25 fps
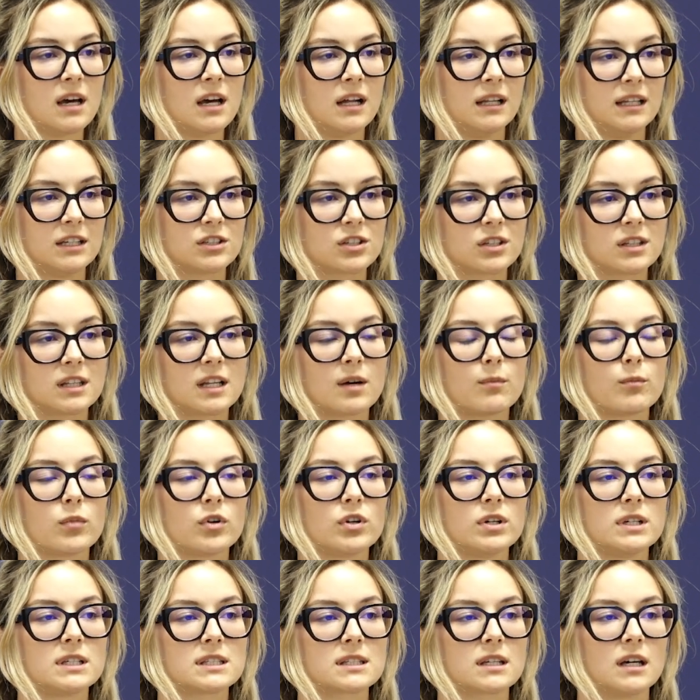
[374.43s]
Lesion
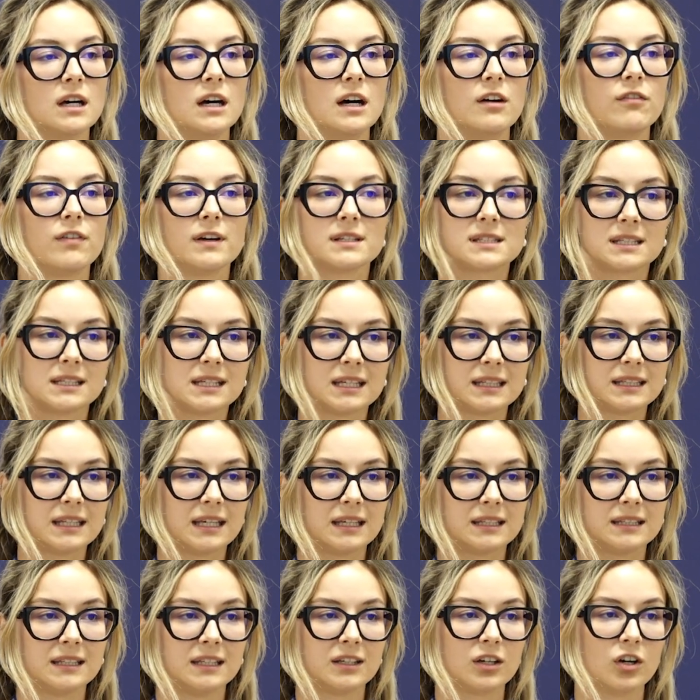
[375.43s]
numbers
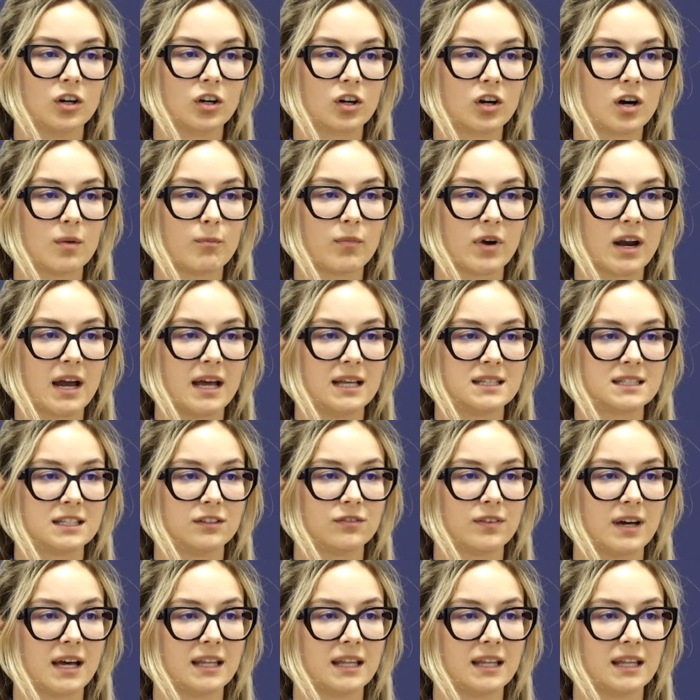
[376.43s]
facilitating a comprehensive